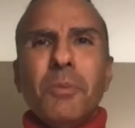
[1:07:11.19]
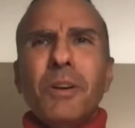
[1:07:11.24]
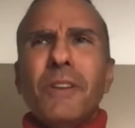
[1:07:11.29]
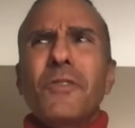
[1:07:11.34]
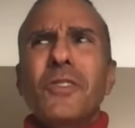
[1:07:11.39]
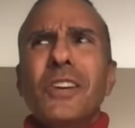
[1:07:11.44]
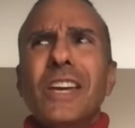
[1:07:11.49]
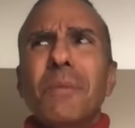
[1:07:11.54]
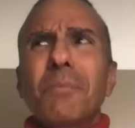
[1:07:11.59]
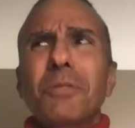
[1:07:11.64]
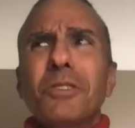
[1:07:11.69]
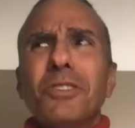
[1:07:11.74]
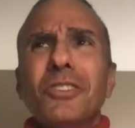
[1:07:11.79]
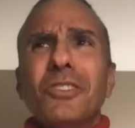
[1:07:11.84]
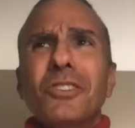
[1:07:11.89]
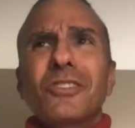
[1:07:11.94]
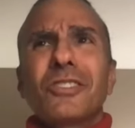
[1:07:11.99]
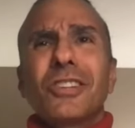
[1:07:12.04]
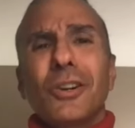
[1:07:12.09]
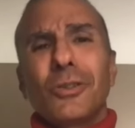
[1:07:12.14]
But if you can't
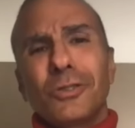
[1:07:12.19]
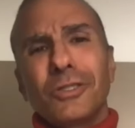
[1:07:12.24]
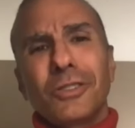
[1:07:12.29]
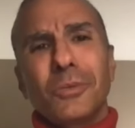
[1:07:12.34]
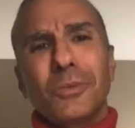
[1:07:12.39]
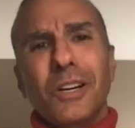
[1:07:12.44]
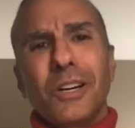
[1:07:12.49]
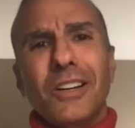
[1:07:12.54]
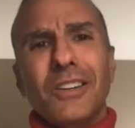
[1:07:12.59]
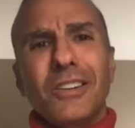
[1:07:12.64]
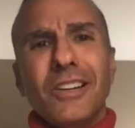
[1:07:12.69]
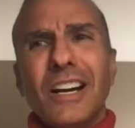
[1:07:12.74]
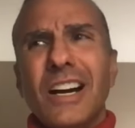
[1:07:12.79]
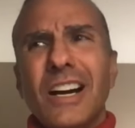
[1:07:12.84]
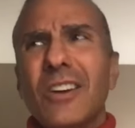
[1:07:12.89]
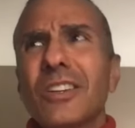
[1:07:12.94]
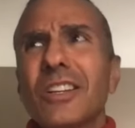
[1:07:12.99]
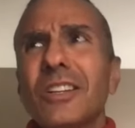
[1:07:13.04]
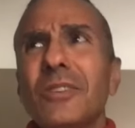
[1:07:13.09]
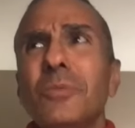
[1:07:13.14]
put your toe in the water,
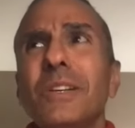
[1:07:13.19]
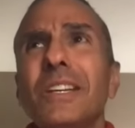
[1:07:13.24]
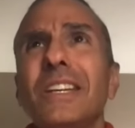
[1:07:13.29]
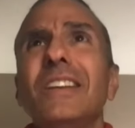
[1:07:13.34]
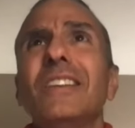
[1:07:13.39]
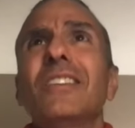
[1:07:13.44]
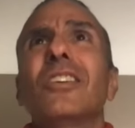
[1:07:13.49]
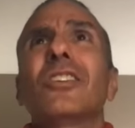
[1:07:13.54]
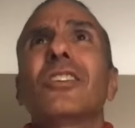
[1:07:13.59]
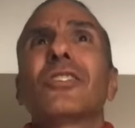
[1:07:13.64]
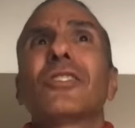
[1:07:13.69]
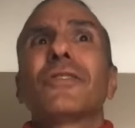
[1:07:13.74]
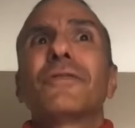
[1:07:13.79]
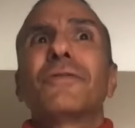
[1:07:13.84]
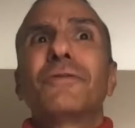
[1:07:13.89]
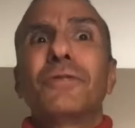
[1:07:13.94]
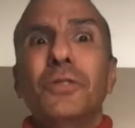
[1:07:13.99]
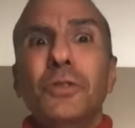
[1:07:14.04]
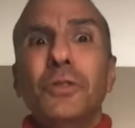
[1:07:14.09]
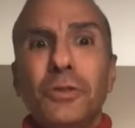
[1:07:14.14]
how can we eat all the
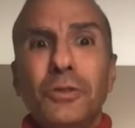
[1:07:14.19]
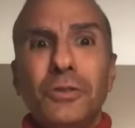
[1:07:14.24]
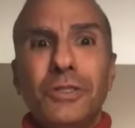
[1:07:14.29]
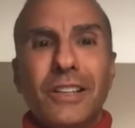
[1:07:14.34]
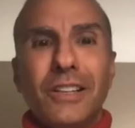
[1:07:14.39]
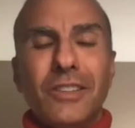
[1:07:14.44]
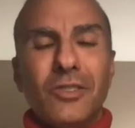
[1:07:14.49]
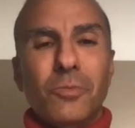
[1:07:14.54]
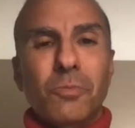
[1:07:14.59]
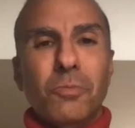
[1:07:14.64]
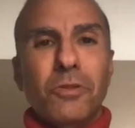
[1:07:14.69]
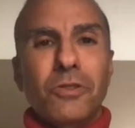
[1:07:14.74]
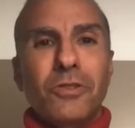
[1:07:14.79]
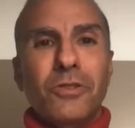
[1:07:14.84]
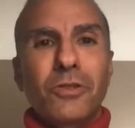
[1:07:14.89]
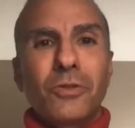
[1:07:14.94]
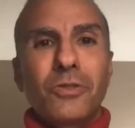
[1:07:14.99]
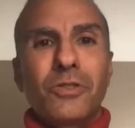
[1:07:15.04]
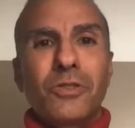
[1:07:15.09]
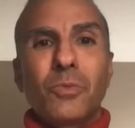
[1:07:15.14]
food that is
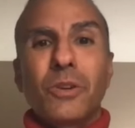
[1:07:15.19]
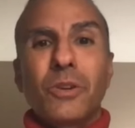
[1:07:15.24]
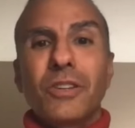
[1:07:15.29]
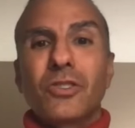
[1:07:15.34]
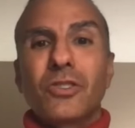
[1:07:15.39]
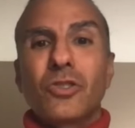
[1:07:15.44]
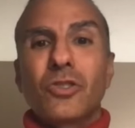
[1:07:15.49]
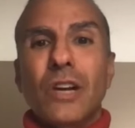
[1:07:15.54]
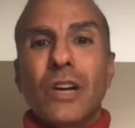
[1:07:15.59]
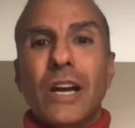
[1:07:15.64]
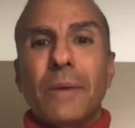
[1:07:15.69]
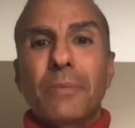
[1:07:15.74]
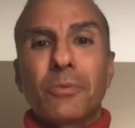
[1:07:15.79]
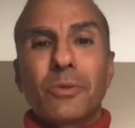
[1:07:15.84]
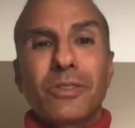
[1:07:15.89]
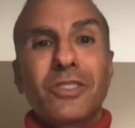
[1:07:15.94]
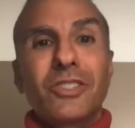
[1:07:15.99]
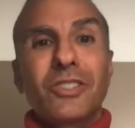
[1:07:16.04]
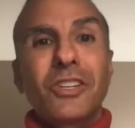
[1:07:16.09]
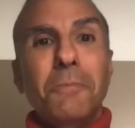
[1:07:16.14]
produced where it's
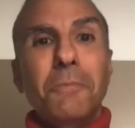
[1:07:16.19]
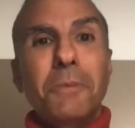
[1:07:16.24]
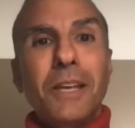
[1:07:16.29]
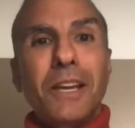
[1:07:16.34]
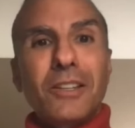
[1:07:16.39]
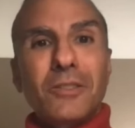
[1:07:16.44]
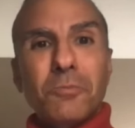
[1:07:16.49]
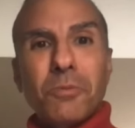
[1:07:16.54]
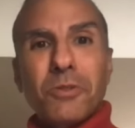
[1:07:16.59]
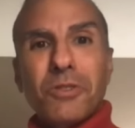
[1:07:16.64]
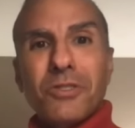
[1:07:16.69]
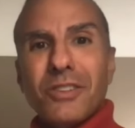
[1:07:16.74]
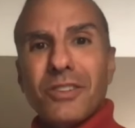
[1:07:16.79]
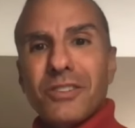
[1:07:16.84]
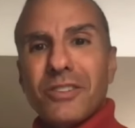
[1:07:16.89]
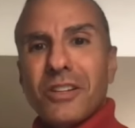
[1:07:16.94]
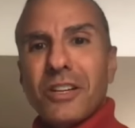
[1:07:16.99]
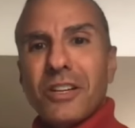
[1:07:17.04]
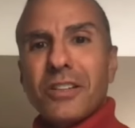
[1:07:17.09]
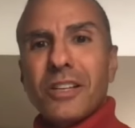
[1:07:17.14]
dropped with GPS
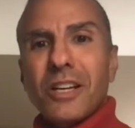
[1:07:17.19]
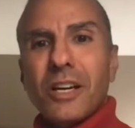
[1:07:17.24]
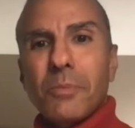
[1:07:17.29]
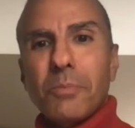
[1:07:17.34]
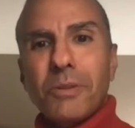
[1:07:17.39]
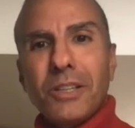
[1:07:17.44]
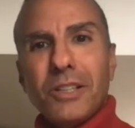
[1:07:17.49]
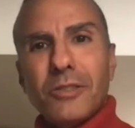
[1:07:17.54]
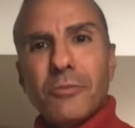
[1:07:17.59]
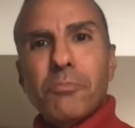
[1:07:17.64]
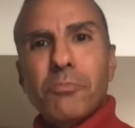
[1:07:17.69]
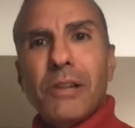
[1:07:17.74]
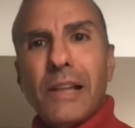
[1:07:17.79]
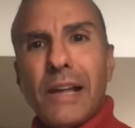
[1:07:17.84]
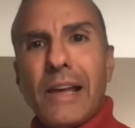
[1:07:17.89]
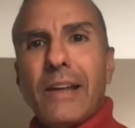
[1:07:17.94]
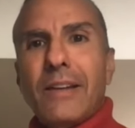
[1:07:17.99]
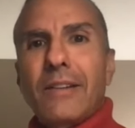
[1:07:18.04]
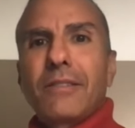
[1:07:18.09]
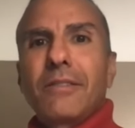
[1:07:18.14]
precision on top of each
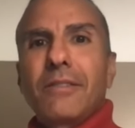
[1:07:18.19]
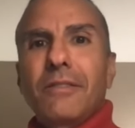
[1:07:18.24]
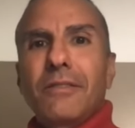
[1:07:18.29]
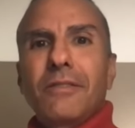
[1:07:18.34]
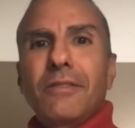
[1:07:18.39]
plant?